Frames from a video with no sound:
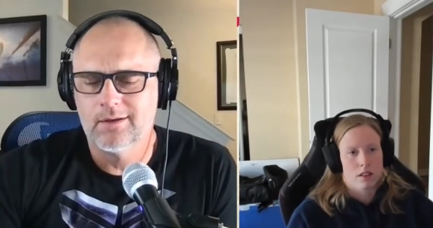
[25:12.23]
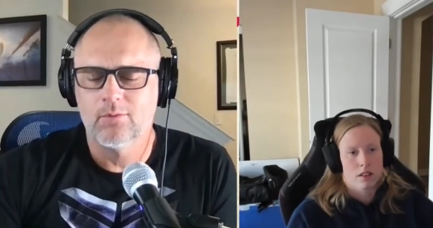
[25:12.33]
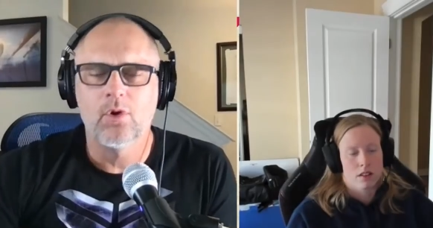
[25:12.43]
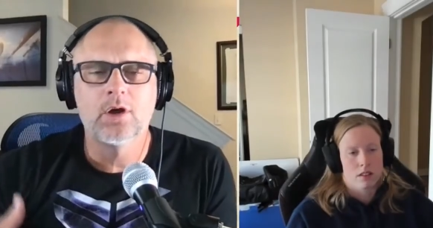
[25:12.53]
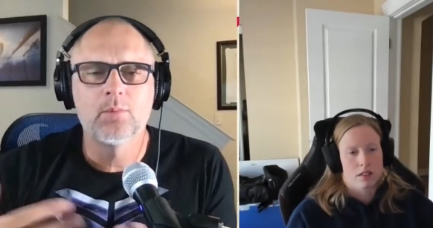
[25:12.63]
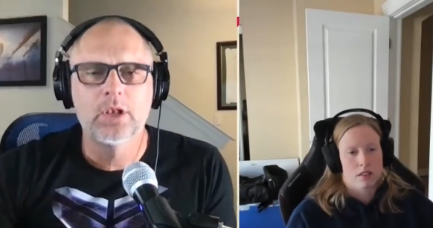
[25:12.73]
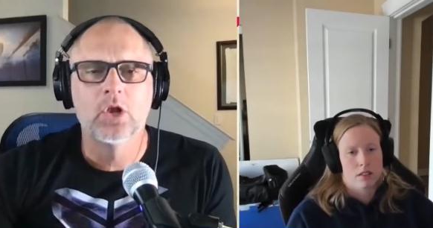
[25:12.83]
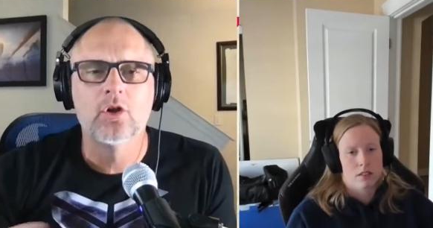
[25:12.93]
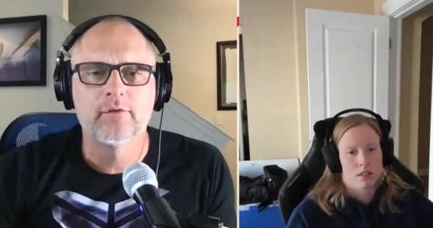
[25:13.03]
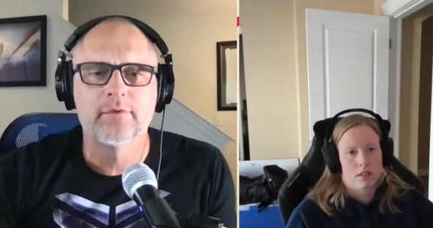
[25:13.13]
Speaker 1: what can we
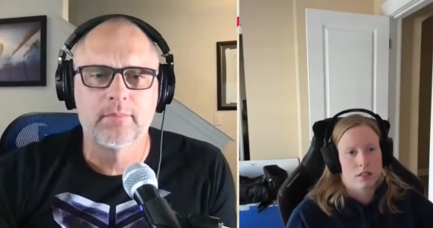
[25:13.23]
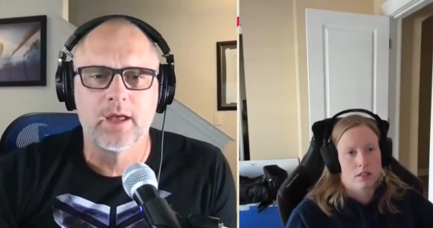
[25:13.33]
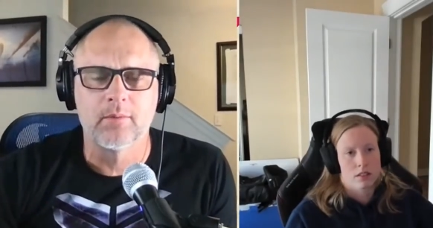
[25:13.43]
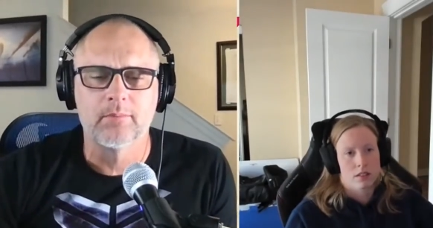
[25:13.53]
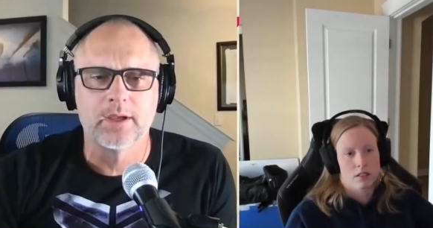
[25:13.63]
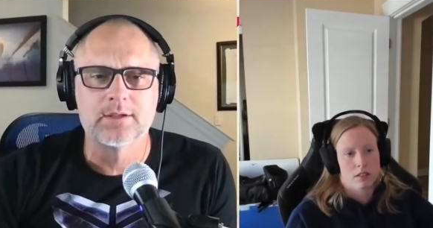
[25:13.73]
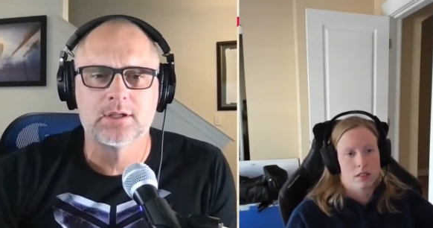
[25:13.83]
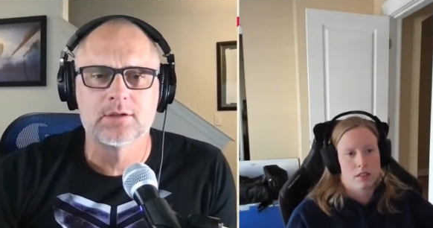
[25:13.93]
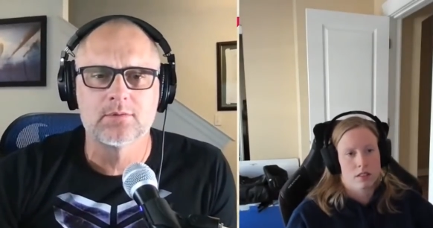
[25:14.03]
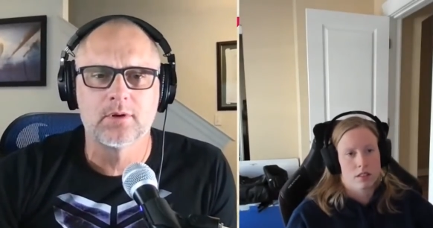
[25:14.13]
learn from that?
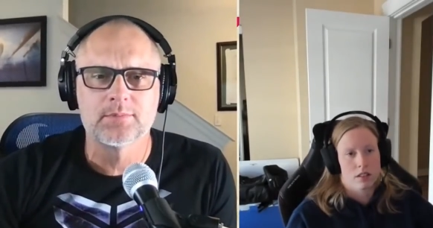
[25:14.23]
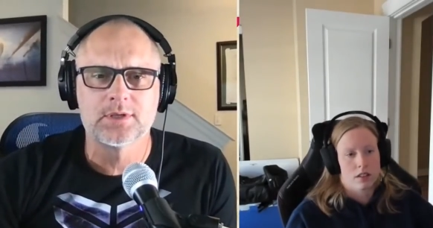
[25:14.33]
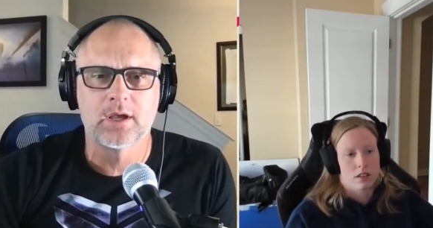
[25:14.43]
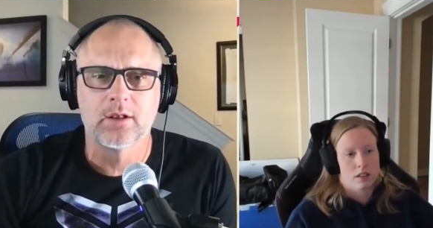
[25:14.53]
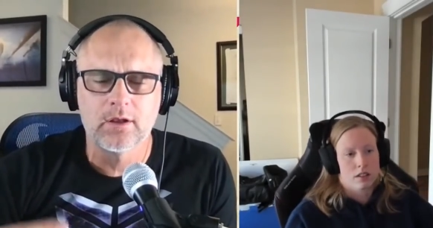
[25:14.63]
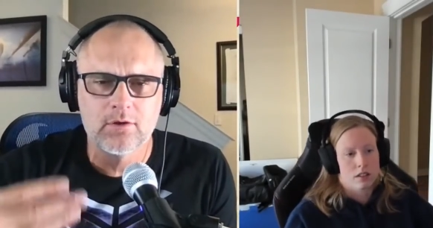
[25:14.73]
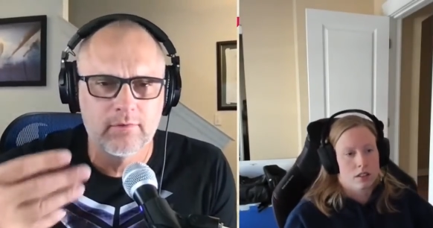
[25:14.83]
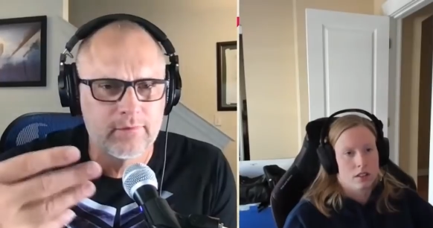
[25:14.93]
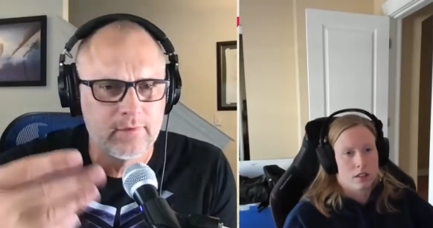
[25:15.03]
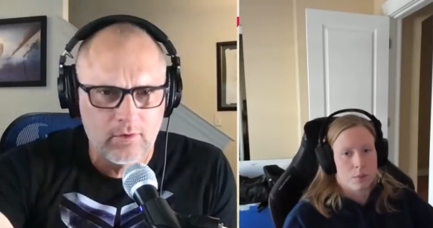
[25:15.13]
Basically, is what I'm saying. Like,
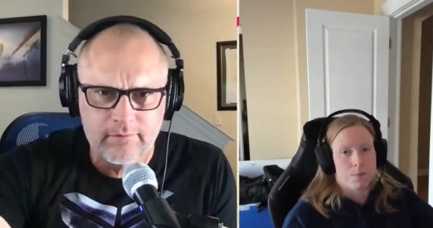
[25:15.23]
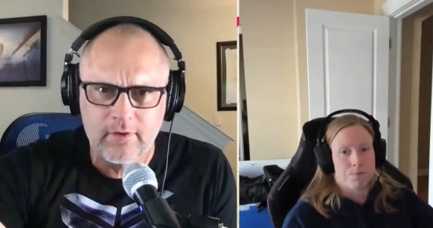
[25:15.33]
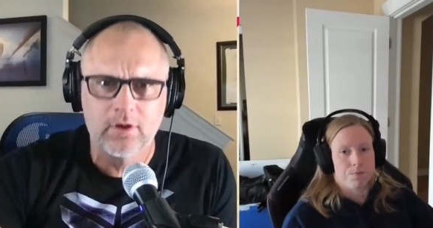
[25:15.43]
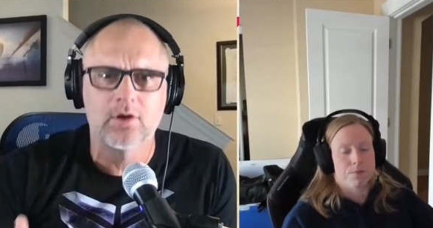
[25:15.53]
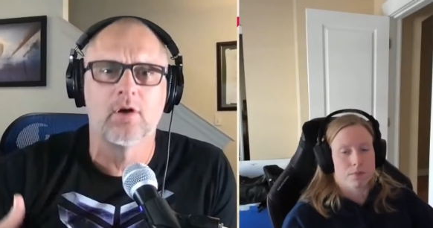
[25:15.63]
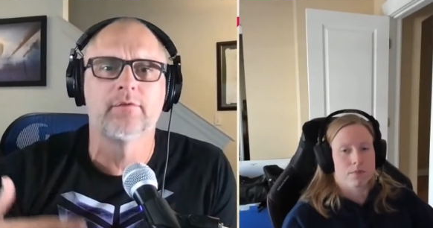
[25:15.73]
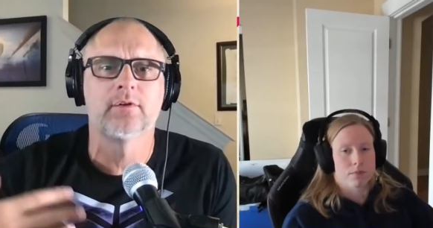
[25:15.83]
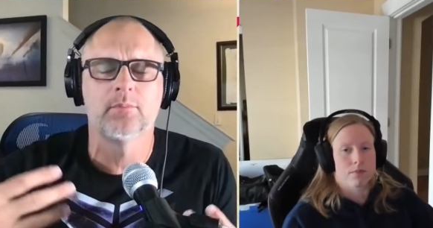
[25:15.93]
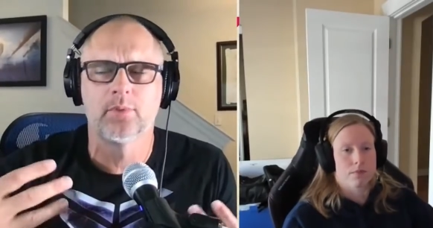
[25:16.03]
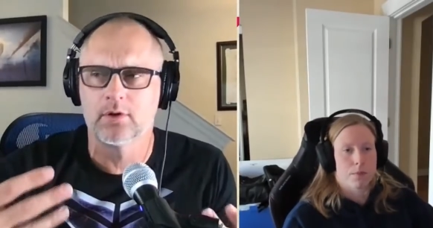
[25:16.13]
you're you're a very
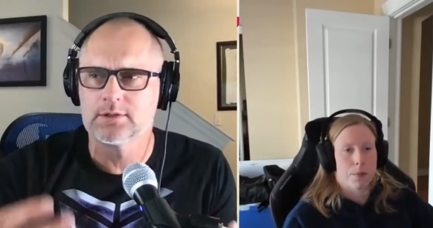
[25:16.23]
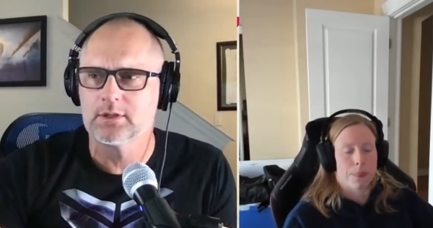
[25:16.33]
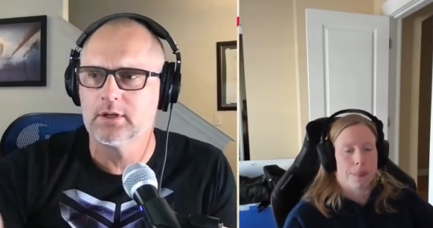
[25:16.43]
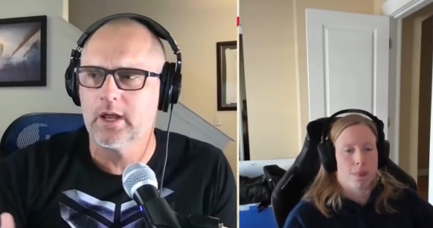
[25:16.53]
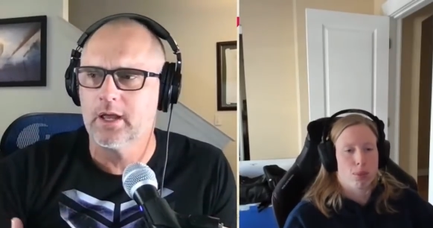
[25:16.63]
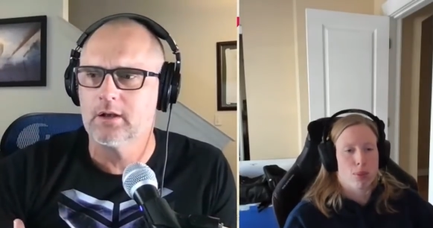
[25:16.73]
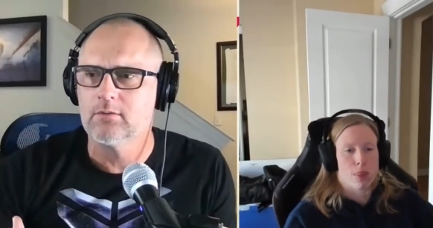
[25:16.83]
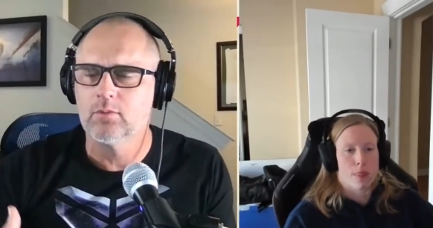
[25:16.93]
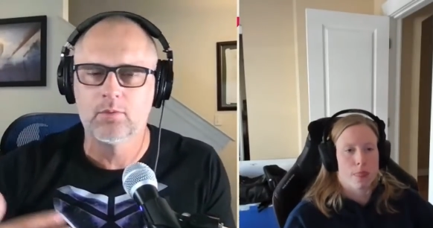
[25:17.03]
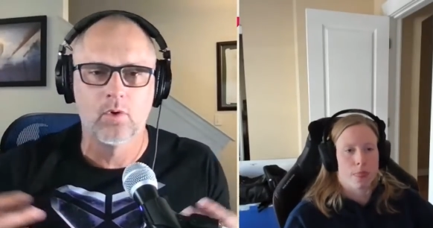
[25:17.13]
confident person,
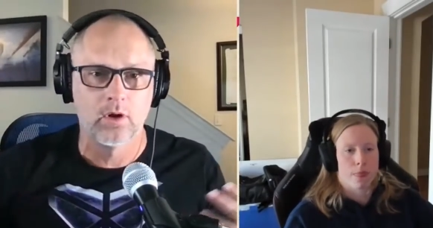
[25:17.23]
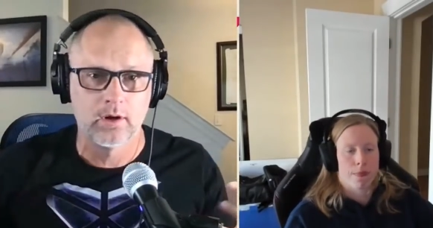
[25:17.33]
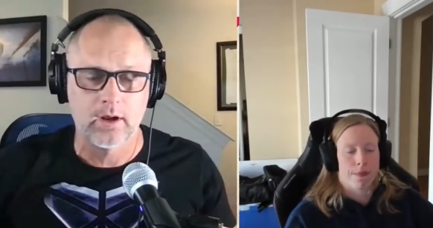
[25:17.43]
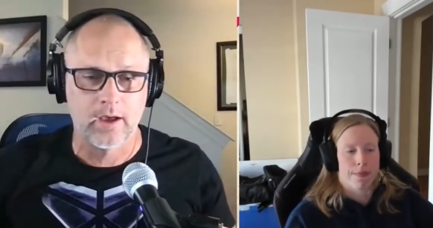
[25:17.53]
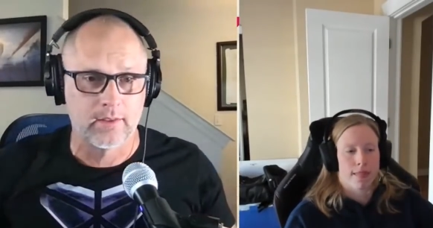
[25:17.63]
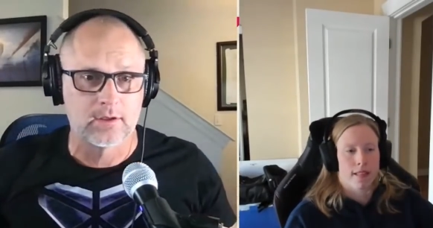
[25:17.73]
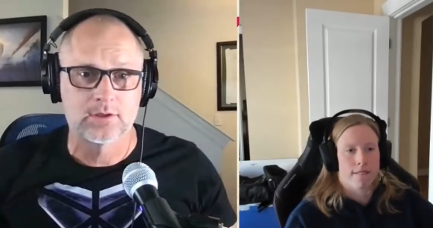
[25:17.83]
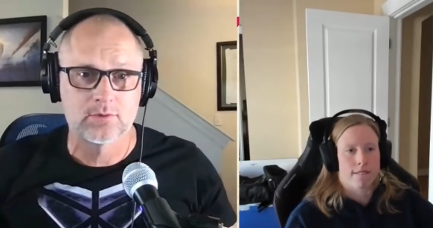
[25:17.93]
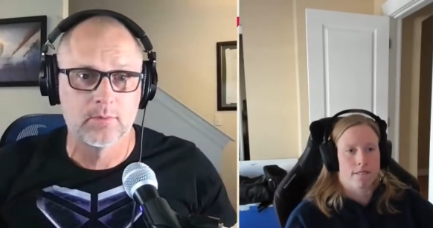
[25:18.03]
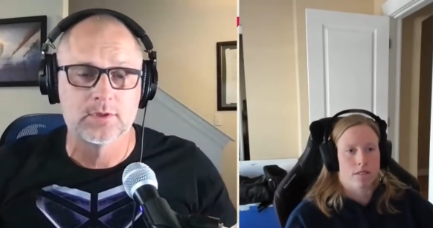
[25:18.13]
and we want other
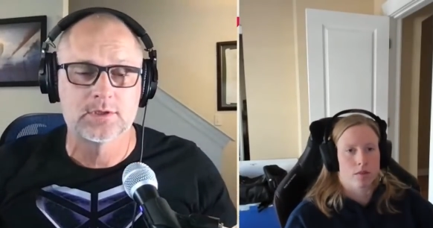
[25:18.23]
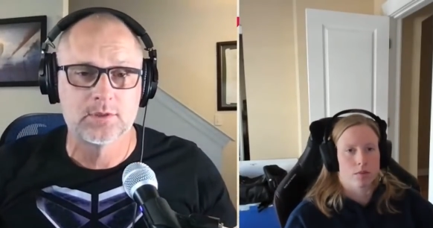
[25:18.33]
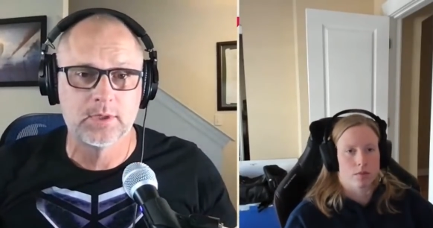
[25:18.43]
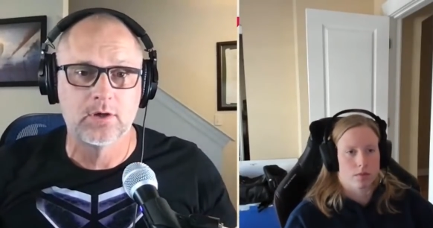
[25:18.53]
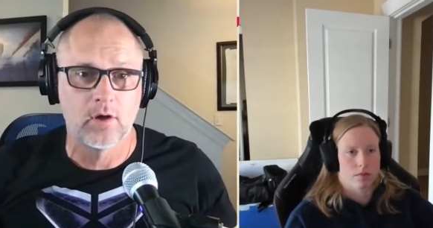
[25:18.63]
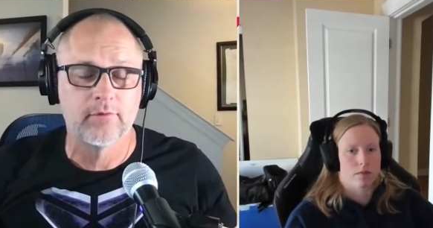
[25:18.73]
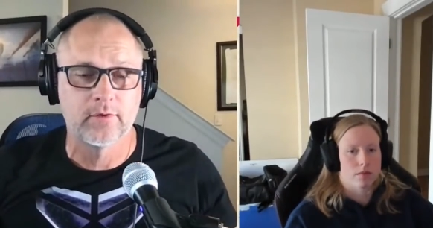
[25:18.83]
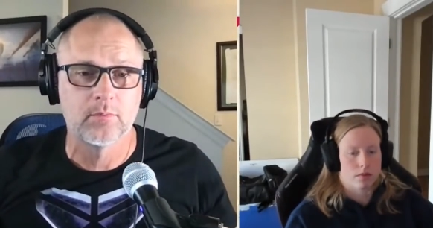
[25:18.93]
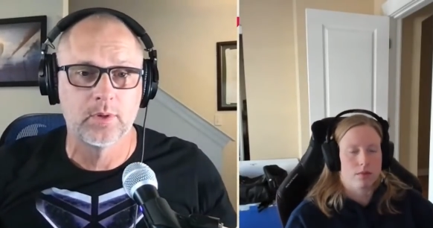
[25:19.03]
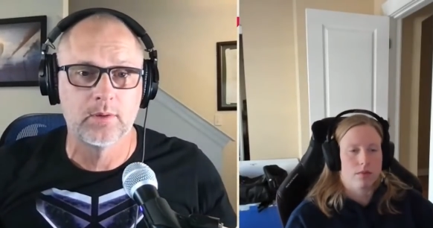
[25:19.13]
swimmers to be
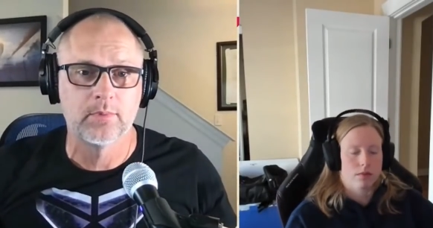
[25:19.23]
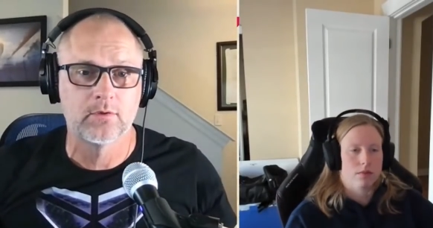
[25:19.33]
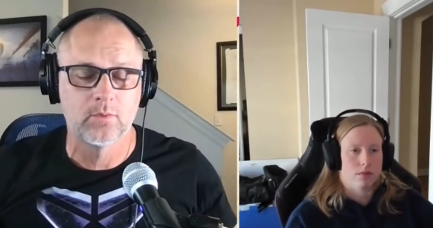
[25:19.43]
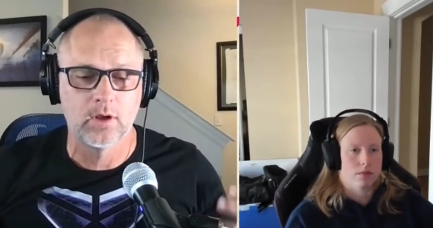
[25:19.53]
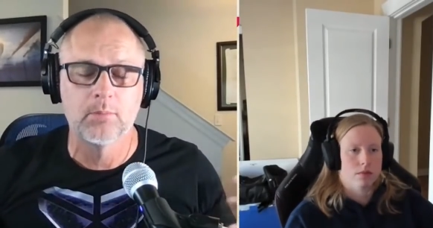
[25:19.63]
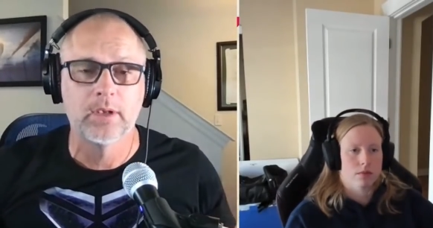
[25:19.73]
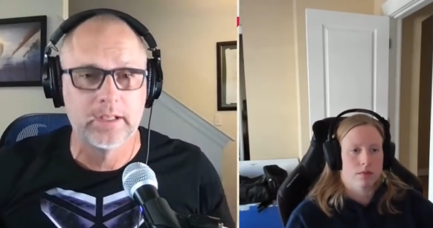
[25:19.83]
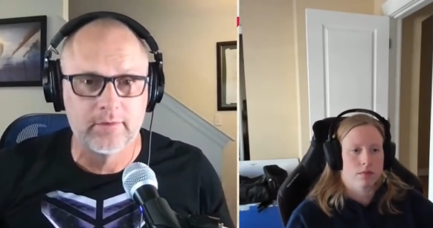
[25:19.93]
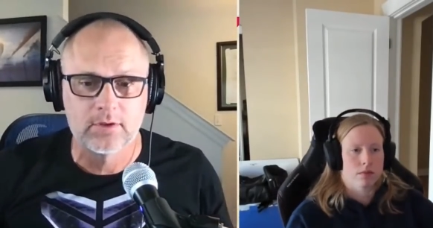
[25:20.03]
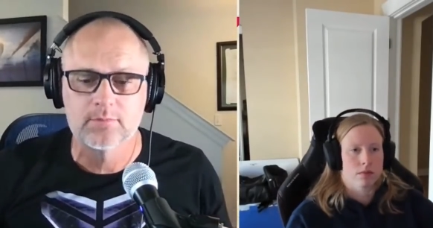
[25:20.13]
confident people as well and
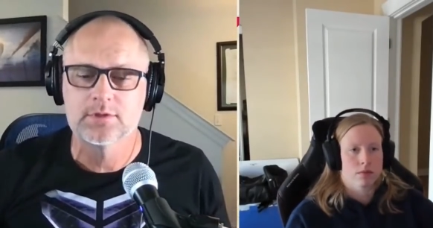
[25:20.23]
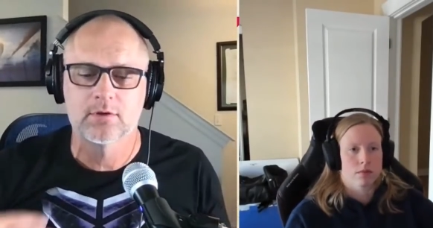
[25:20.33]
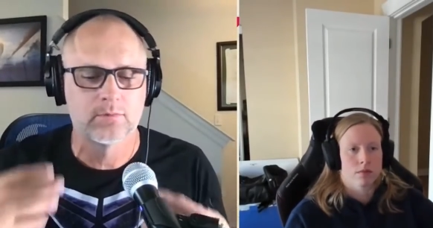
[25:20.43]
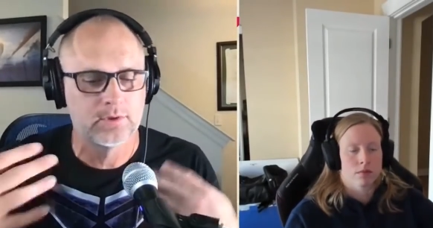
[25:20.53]
believe in themselves.